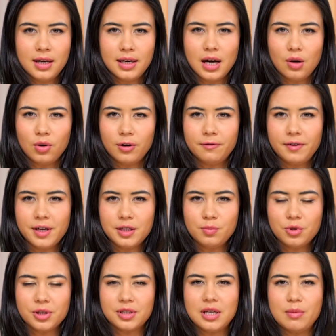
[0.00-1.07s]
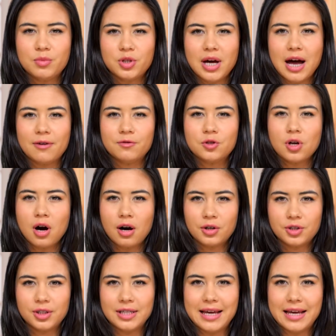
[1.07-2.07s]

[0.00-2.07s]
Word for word: Now, while Facebook seems to have dodged